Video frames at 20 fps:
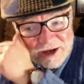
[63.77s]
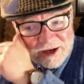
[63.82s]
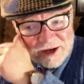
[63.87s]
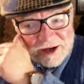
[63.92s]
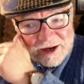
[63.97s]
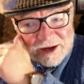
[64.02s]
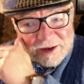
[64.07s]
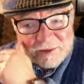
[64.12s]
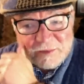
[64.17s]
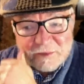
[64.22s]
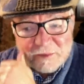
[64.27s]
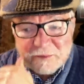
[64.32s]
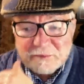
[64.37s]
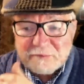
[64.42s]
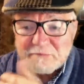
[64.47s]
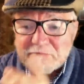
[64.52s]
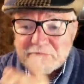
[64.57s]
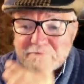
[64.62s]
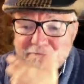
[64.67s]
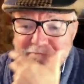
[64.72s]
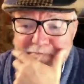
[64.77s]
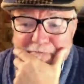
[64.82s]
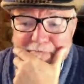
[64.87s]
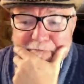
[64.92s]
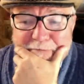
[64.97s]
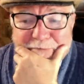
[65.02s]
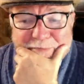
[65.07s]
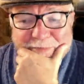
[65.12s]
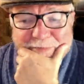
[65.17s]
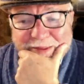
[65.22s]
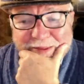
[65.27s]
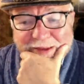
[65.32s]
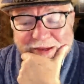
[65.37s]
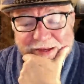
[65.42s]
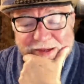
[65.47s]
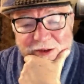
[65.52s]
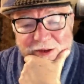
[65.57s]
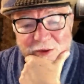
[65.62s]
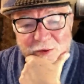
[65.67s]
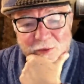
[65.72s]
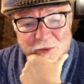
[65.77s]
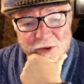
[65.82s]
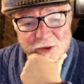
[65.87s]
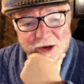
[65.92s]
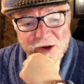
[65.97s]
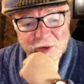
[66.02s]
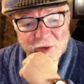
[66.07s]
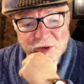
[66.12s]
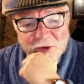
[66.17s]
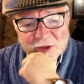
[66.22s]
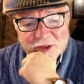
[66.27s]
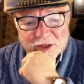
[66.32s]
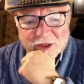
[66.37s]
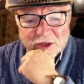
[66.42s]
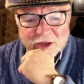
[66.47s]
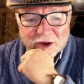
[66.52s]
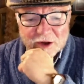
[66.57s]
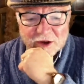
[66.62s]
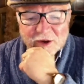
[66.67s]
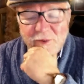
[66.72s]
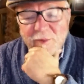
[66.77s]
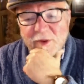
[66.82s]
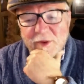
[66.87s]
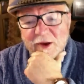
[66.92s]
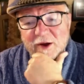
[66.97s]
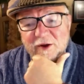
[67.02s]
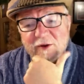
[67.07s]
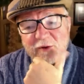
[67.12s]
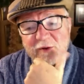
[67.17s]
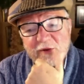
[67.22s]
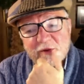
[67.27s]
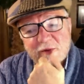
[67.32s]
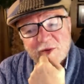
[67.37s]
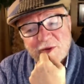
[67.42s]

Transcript: Um, what I wanted to talk about